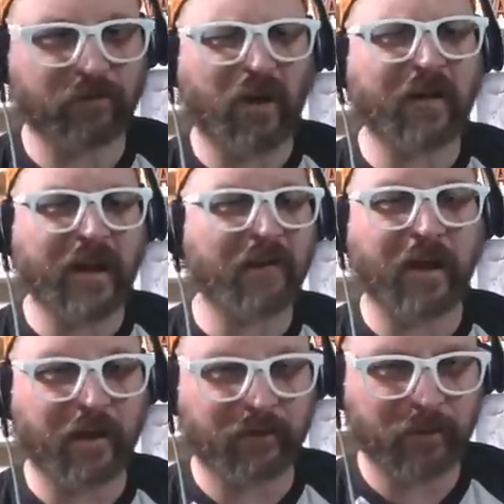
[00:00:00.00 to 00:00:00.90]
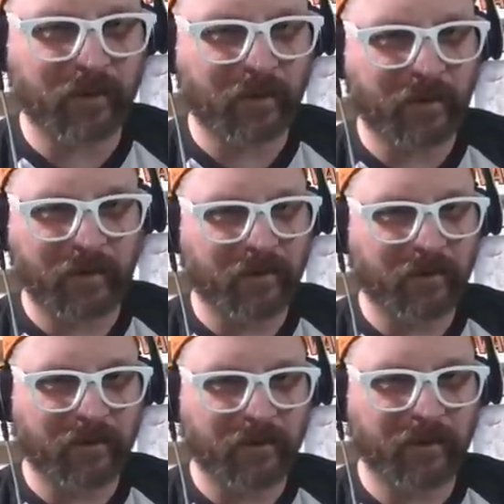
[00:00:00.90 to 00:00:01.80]
Stroud can have the Heisman,
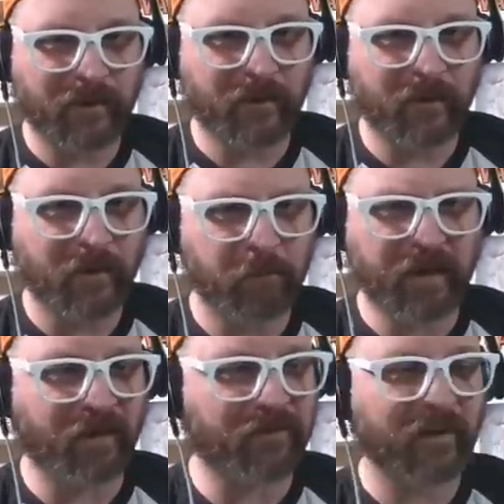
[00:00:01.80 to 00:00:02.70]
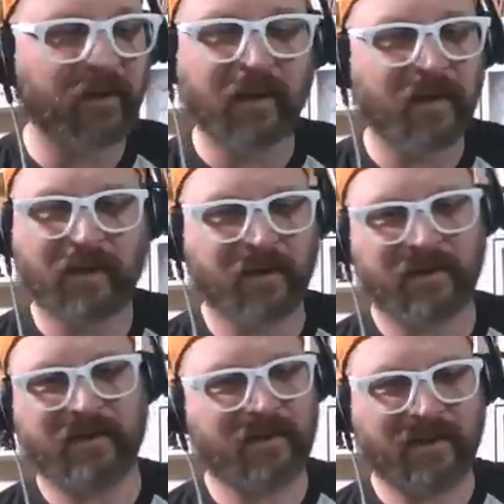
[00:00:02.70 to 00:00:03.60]
you know, because,
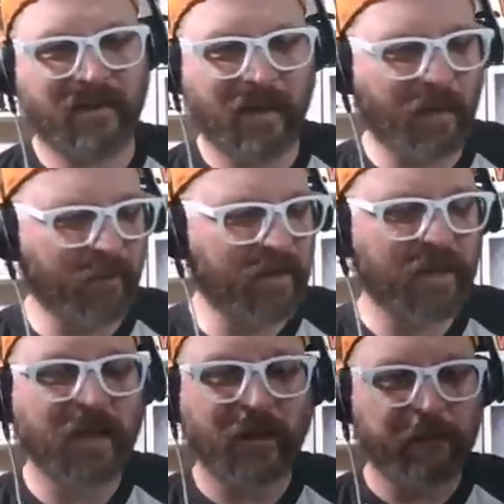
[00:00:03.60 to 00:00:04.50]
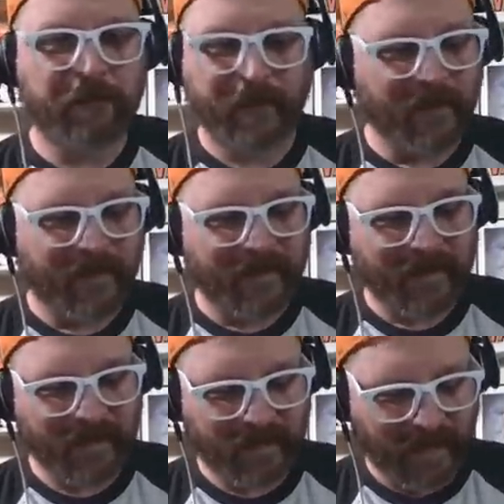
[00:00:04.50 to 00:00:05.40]
I mean
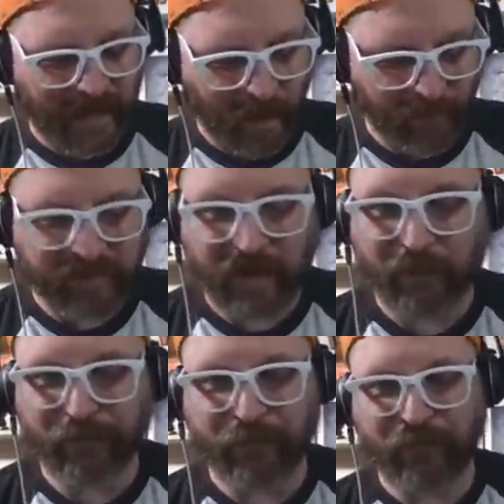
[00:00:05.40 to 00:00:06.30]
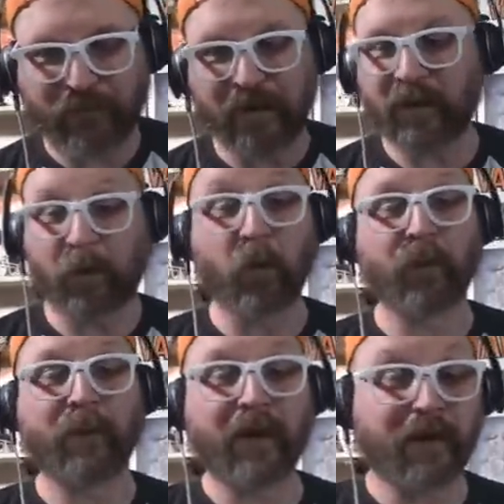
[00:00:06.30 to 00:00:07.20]
how many times have you seen a
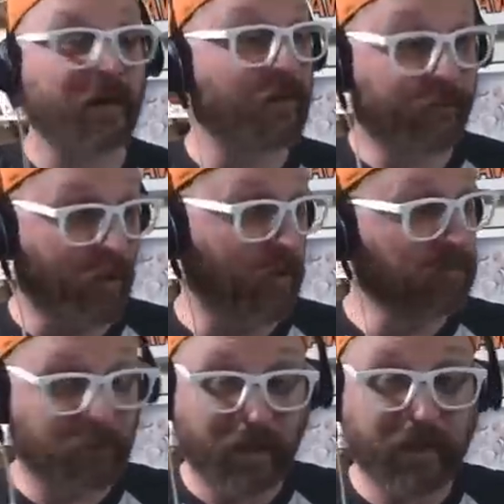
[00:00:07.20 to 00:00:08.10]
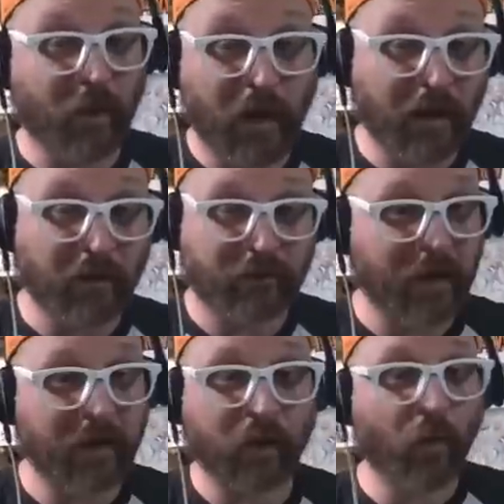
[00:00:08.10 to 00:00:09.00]
quarterback from like Ohio
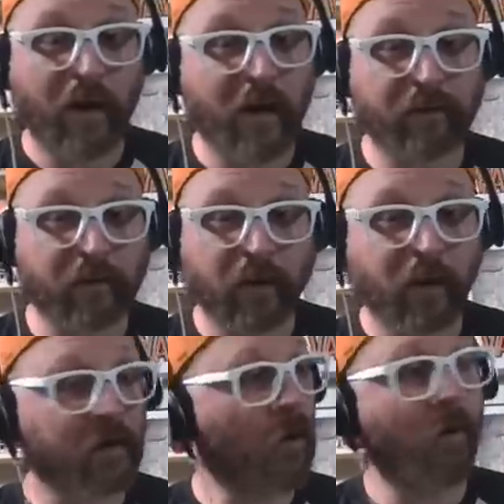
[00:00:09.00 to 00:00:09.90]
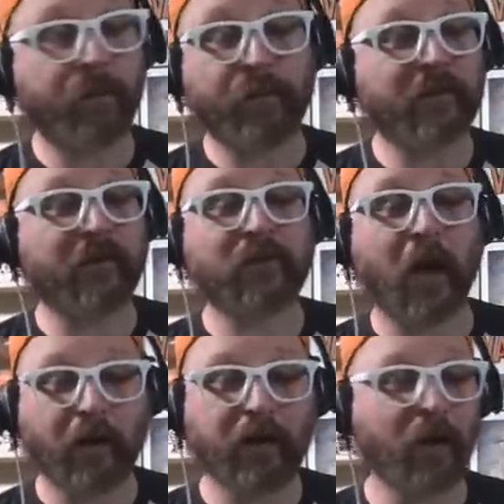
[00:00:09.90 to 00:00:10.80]
State or wherever go up and put these
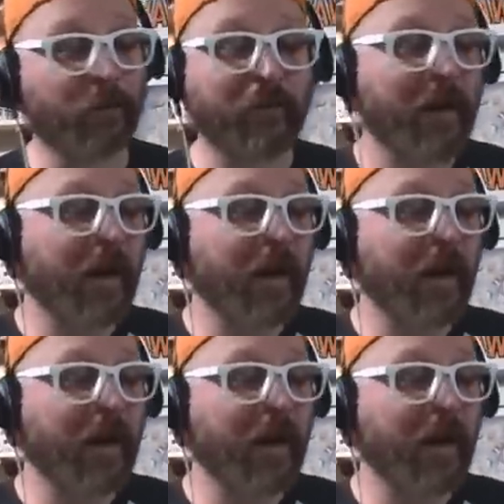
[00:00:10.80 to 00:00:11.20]
gaudy numbers?